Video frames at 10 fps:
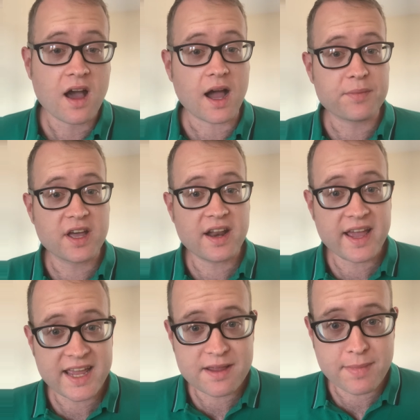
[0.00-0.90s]
I'm going
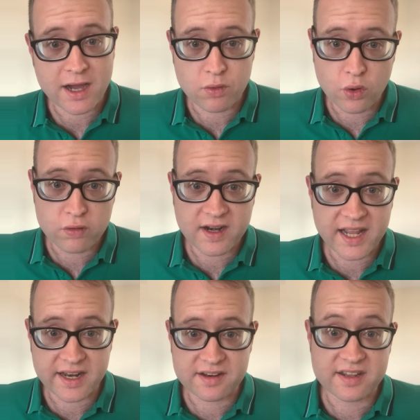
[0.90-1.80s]
to email Laura
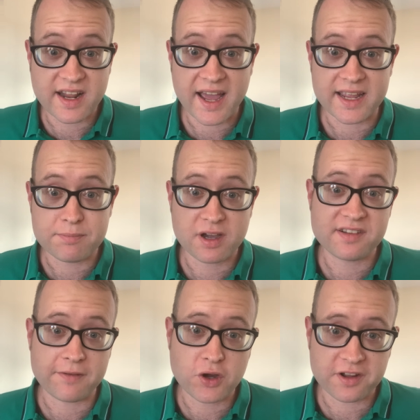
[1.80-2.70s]
Lynn today because they've got